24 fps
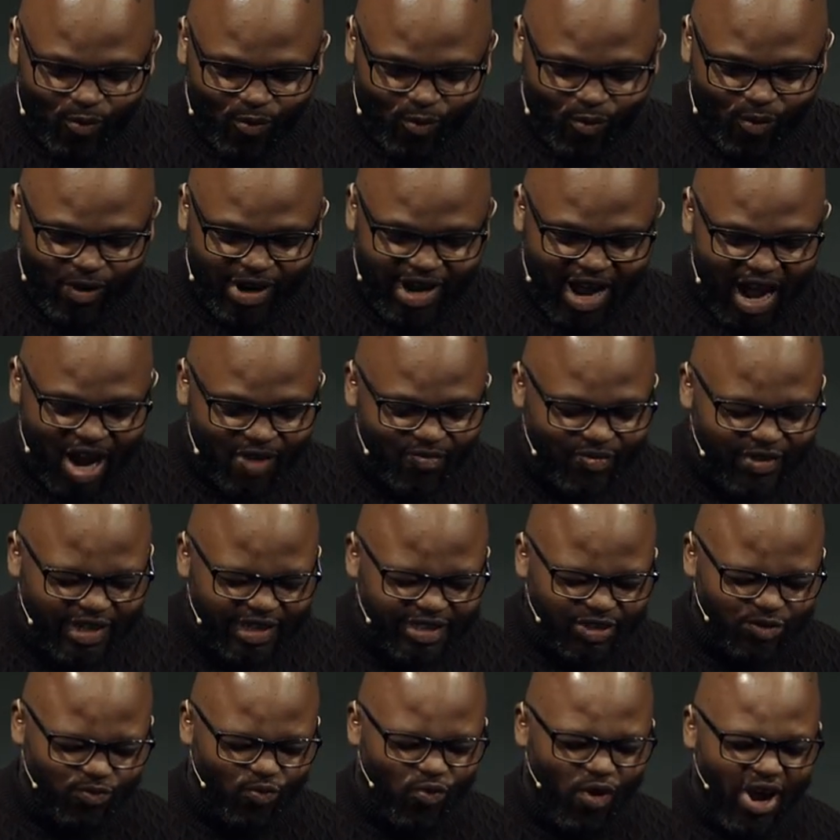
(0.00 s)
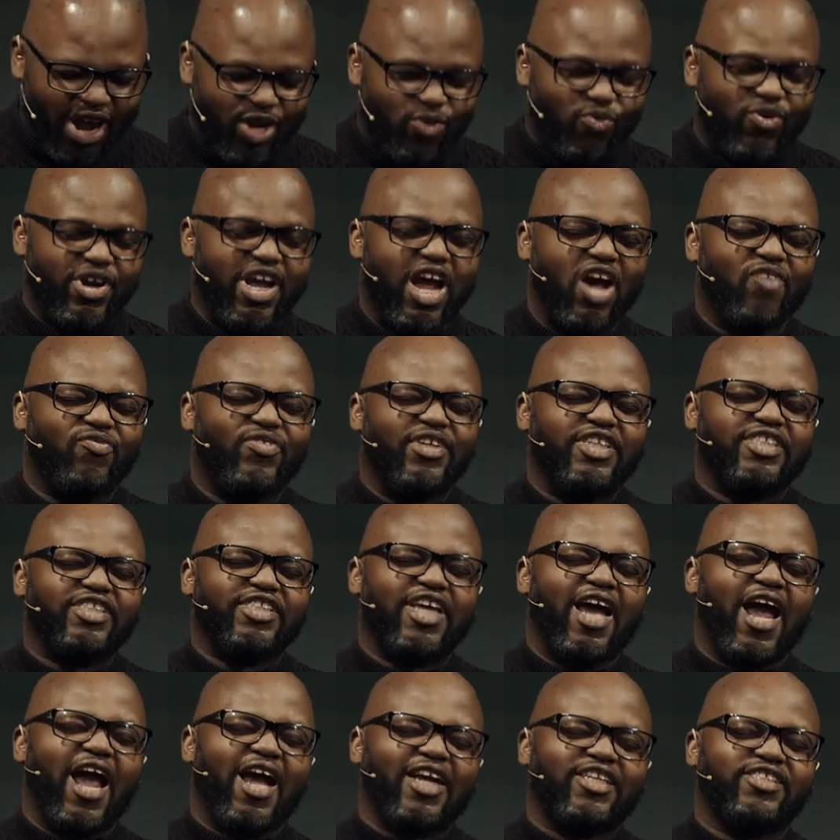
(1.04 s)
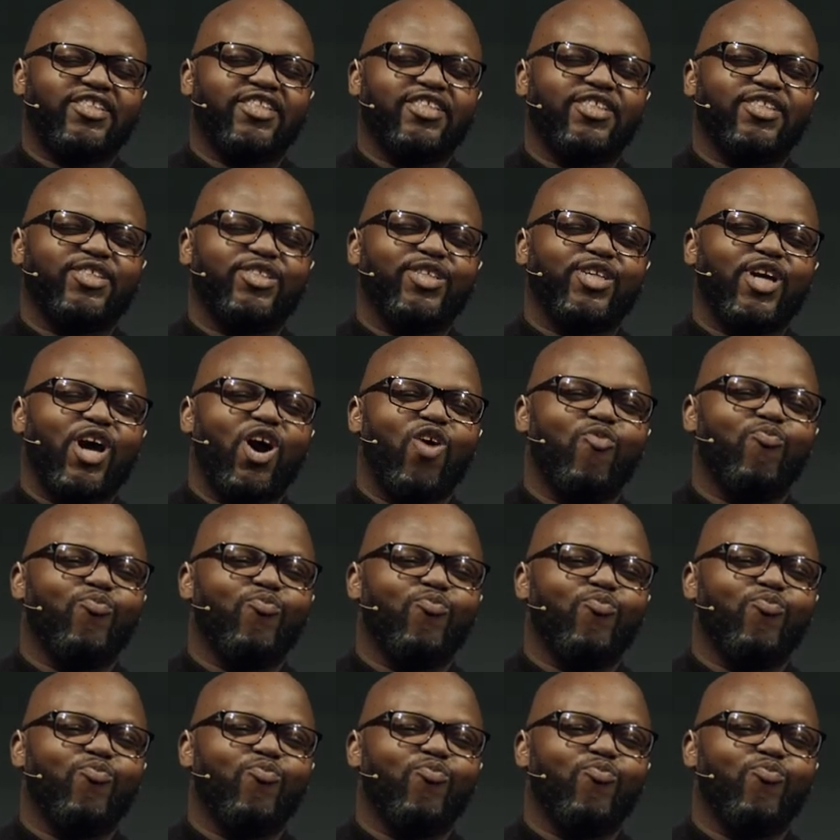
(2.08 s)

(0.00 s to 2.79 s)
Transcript: we have this way, we have this access to come